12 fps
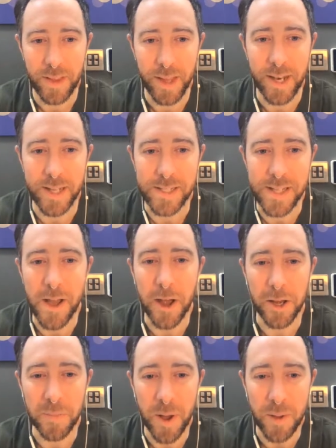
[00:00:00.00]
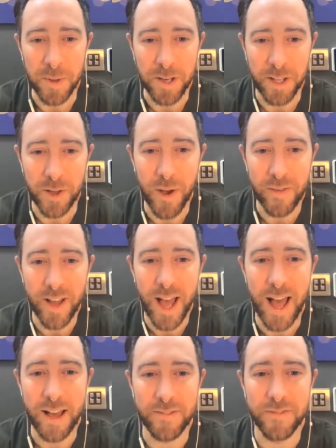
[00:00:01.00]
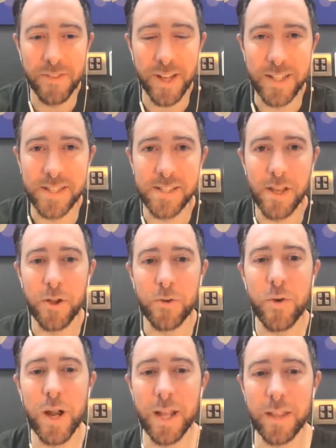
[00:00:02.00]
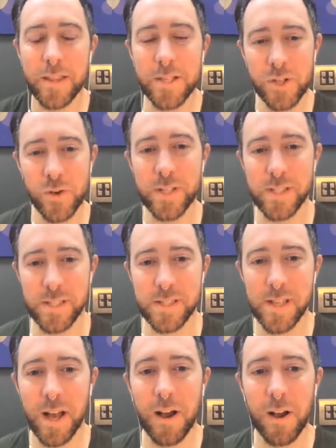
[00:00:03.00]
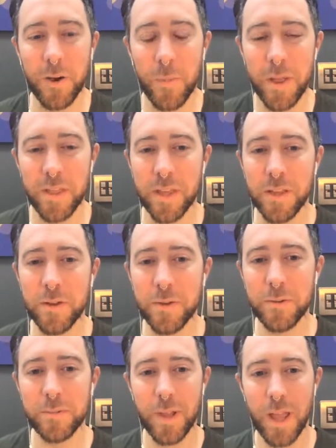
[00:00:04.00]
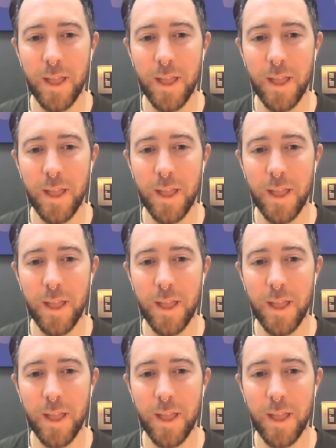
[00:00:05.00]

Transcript: It is the only moment you ever have. And so really the choices are whether you